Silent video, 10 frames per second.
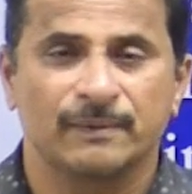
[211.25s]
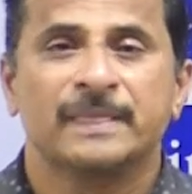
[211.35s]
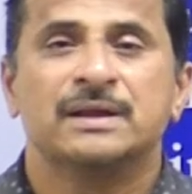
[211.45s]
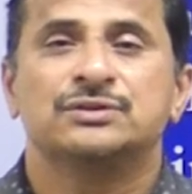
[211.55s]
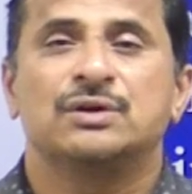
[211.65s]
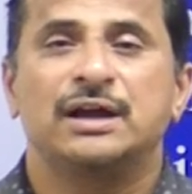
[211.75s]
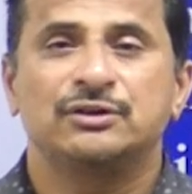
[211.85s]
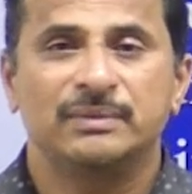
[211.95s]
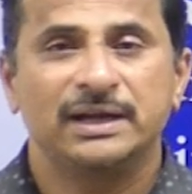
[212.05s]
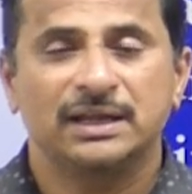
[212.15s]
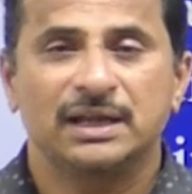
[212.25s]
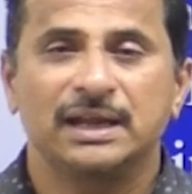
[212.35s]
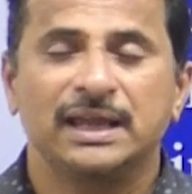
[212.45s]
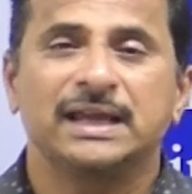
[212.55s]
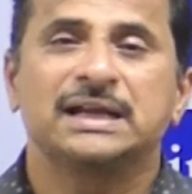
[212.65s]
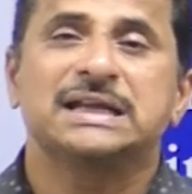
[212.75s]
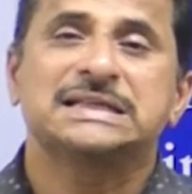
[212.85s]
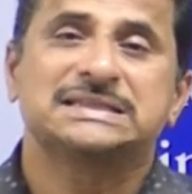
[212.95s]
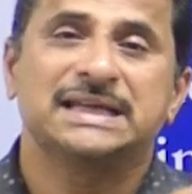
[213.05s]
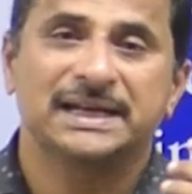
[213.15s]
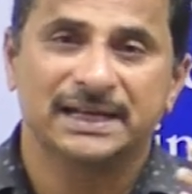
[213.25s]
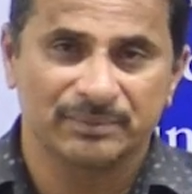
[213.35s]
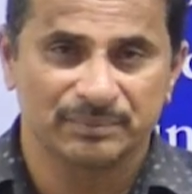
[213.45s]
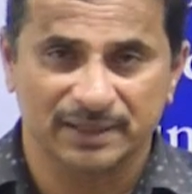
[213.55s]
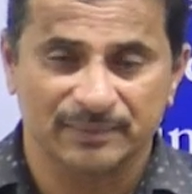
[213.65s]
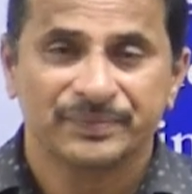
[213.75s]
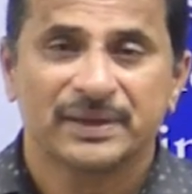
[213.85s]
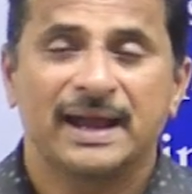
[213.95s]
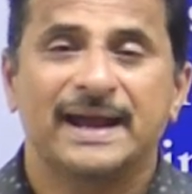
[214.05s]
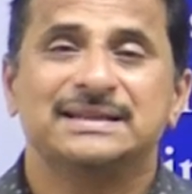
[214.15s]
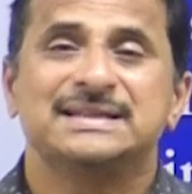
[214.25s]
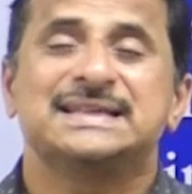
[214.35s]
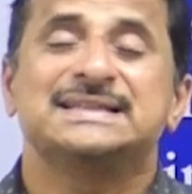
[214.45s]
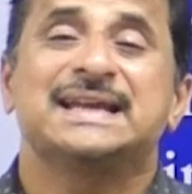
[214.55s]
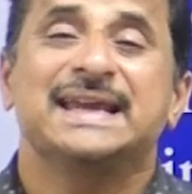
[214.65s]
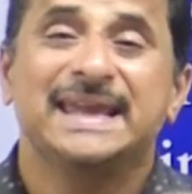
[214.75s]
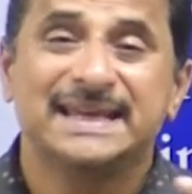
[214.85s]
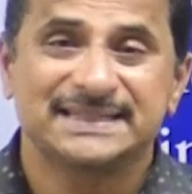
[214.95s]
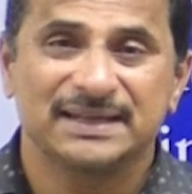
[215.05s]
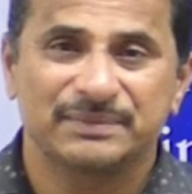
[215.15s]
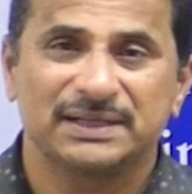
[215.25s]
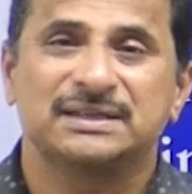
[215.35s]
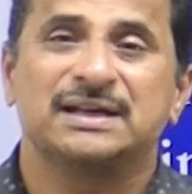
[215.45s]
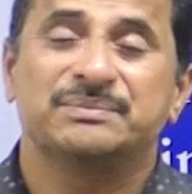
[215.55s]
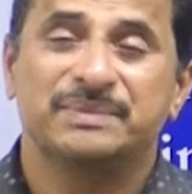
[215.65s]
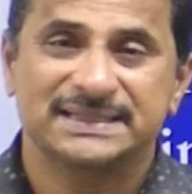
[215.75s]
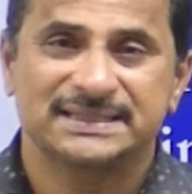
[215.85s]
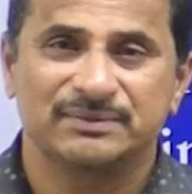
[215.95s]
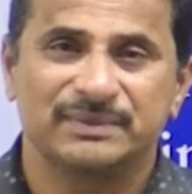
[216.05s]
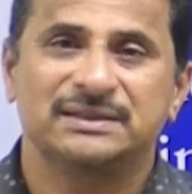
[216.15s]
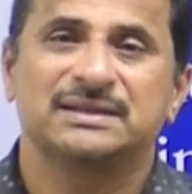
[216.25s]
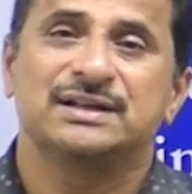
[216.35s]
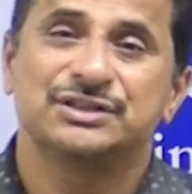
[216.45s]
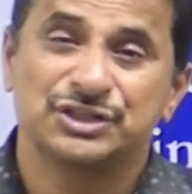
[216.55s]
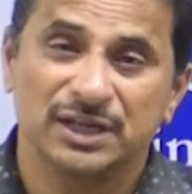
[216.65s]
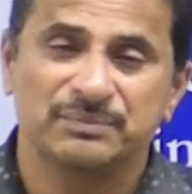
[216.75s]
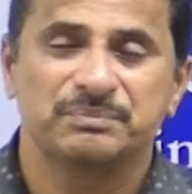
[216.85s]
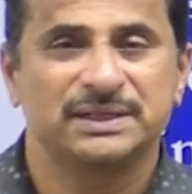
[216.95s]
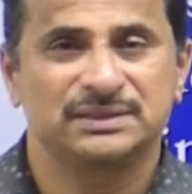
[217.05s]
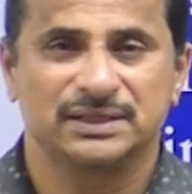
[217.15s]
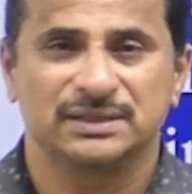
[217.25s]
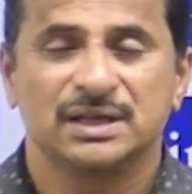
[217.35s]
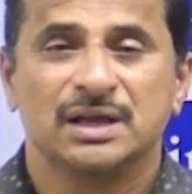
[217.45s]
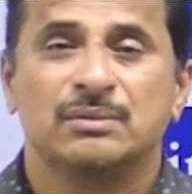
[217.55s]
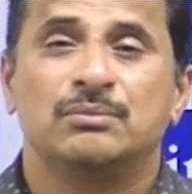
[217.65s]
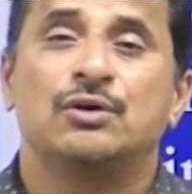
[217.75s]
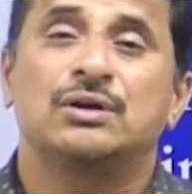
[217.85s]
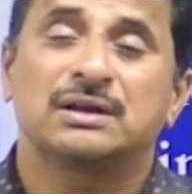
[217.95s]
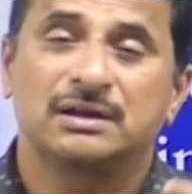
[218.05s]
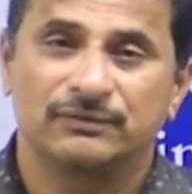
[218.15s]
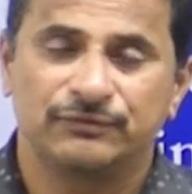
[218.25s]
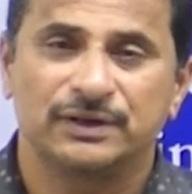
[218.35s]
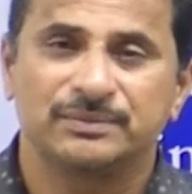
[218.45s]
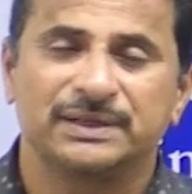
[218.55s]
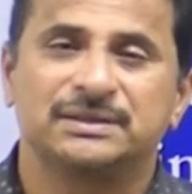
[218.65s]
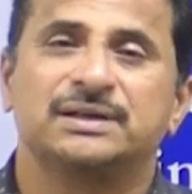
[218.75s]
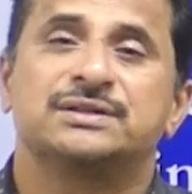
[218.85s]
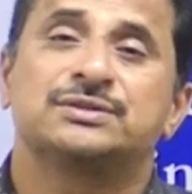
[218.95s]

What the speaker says: So automatically increase their number, and this is the easy method, best method, cheap method, more comfort method.